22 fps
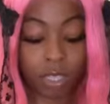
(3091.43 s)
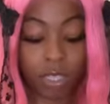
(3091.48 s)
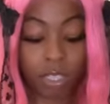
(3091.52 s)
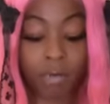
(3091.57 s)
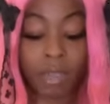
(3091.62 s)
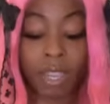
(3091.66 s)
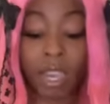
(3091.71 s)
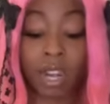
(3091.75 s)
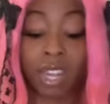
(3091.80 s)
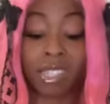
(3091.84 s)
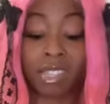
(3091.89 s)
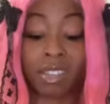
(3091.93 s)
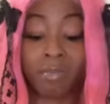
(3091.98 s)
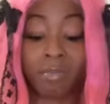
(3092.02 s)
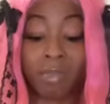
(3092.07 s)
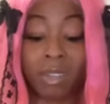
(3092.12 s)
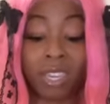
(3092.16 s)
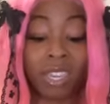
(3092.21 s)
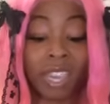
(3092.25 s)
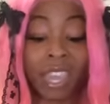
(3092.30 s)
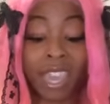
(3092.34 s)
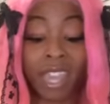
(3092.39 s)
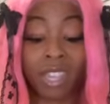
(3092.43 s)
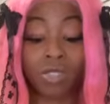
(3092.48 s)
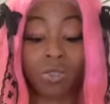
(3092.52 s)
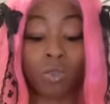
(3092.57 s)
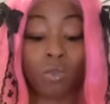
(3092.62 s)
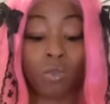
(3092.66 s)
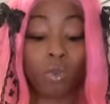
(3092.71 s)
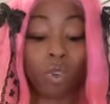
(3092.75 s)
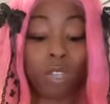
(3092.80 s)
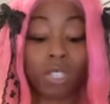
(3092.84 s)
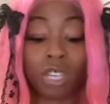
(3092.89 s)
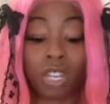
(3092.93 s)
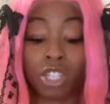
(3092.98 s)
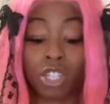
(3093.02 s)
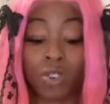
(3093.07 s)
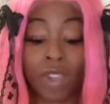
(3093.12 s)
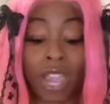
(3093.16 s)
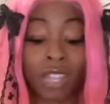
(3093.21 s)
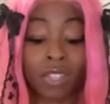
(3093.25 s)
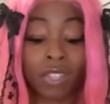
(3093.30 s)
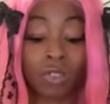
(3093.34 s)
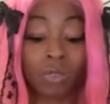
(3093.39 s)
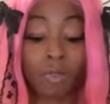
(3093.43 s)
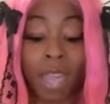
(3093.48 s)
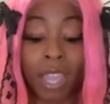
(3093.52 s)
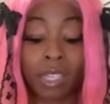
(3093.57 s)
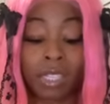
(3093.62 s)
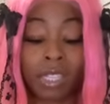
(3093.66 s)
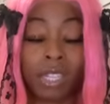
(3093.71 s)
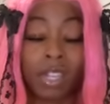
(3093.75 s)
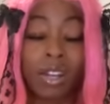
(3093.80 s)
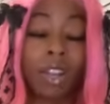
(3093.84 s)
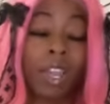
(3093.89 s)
of y'all this could be an ex who wants to attract you back into their